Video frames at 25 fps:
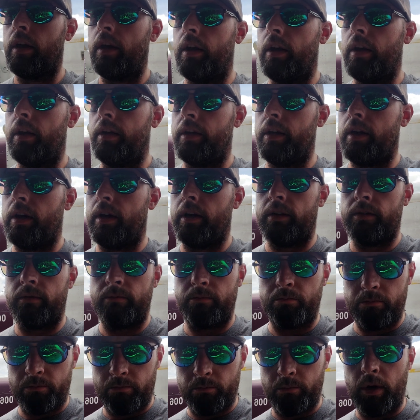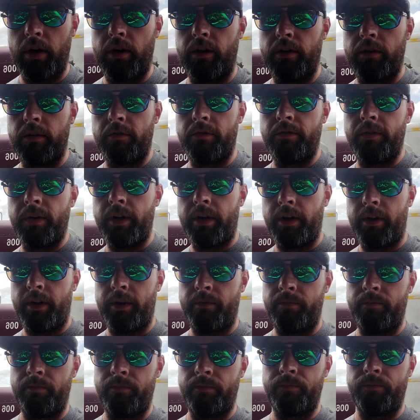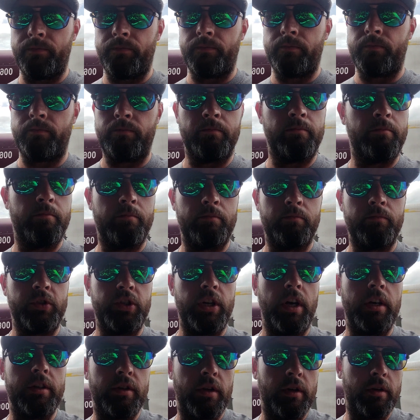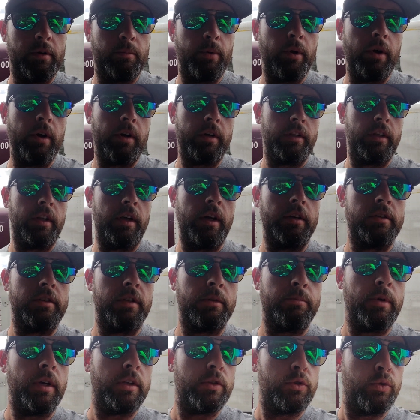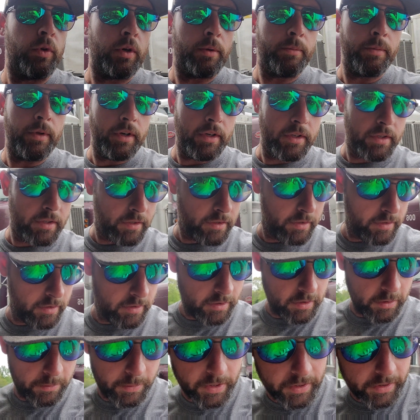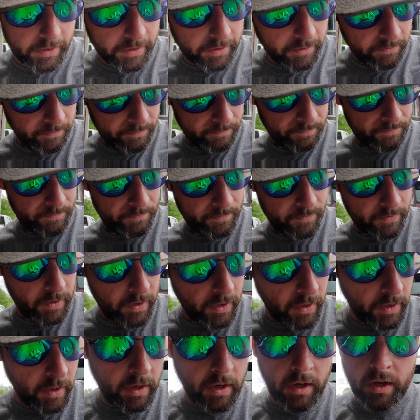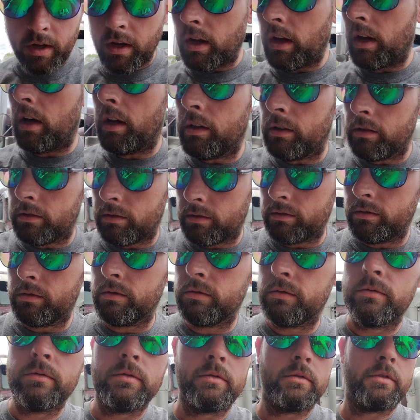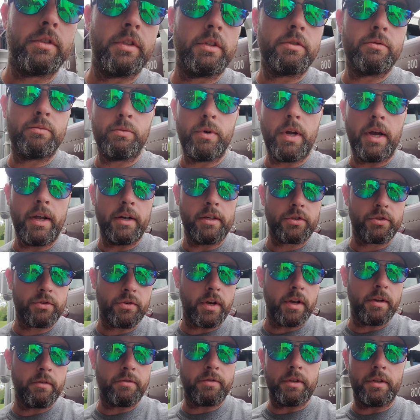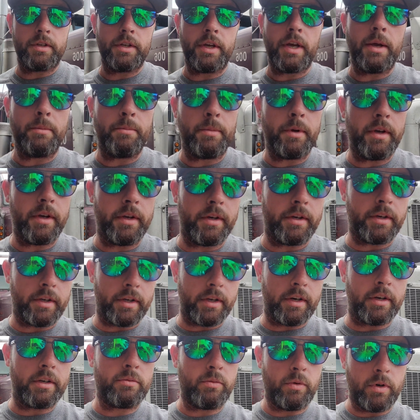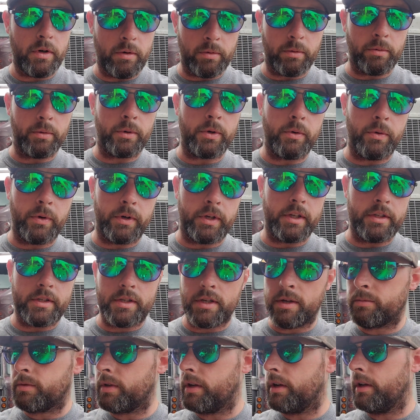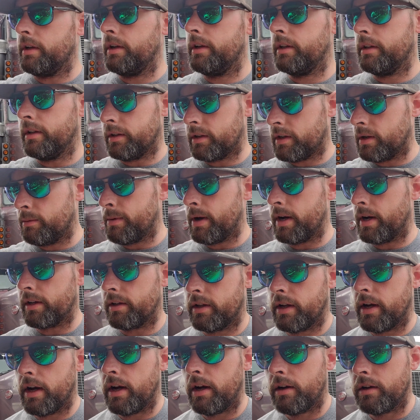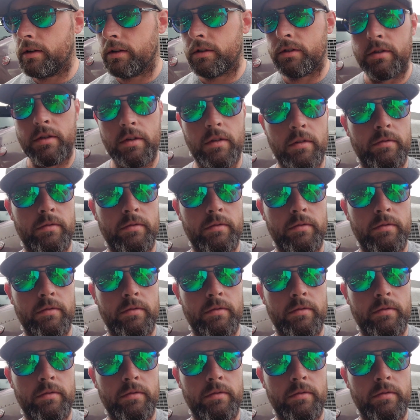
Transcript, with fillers: And uh, bought a new fan. Changed it in the parking lot. Took about 20 minutes. No big deal. Uh, just ran it straight for the time being to get us where we were going to get something to eat and then come back to the house.